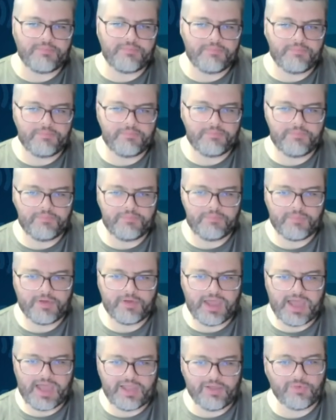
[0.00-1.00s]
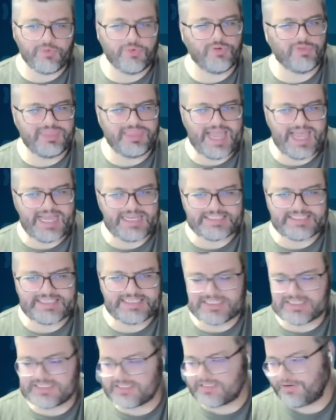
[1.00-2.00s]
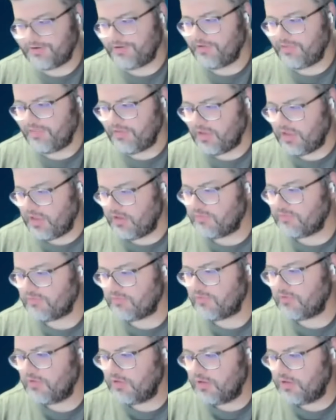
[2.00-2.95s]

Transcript: I don't know if that's necessarily the case.